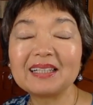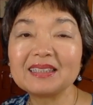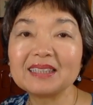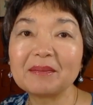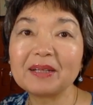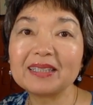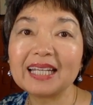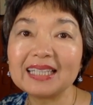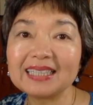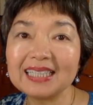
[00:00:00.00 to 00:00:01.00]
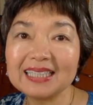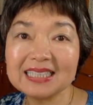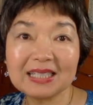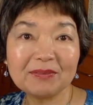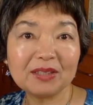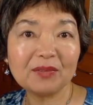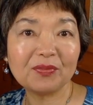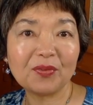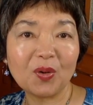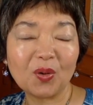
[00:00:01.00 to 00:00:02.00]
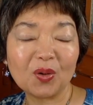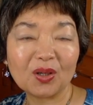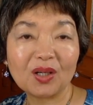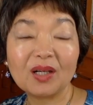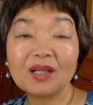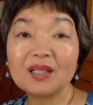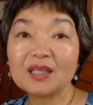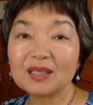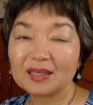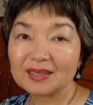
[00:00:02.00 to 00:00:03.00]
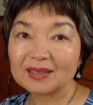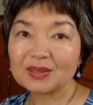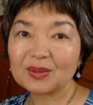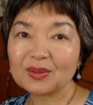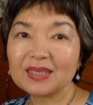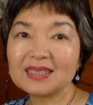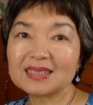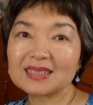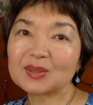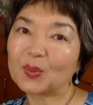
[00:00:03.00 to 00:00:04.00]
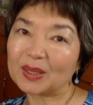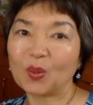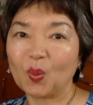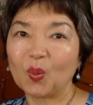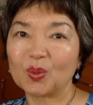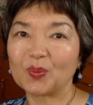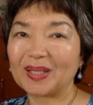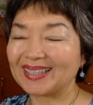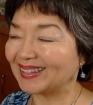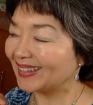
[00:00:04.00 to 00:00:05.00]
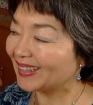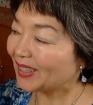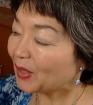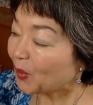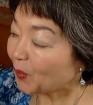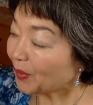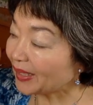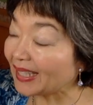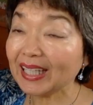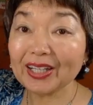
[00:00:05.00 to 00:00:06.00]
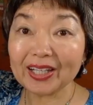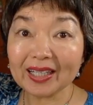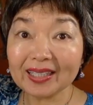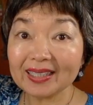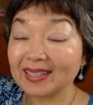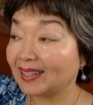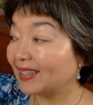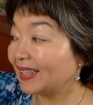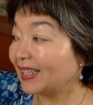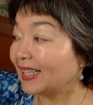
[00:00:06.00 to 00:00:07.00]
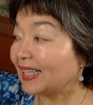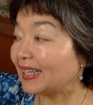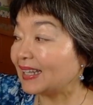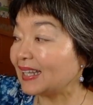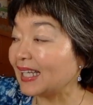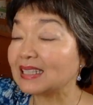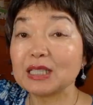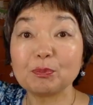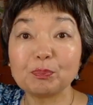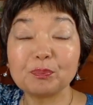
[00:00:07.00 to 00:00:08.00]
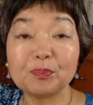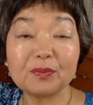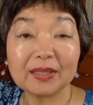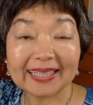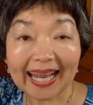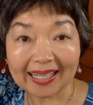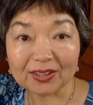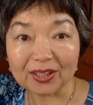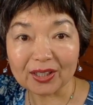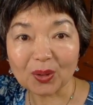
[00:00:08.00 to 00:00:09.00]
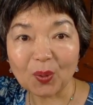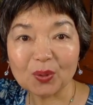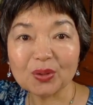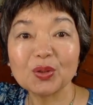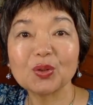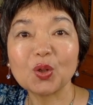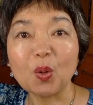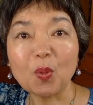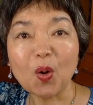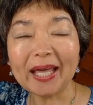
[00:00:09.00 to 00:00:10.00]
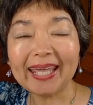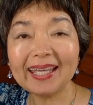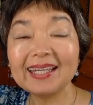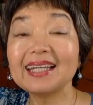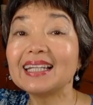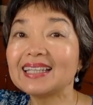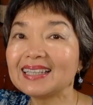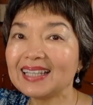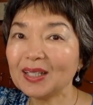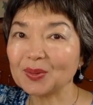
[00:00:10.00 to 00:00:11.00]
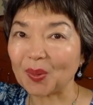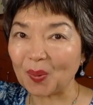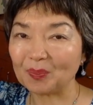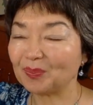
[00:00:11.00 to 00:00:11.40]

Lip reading: It's about 1974. So it's quite old one. Well, here, there's the character called Tomoe Teruko.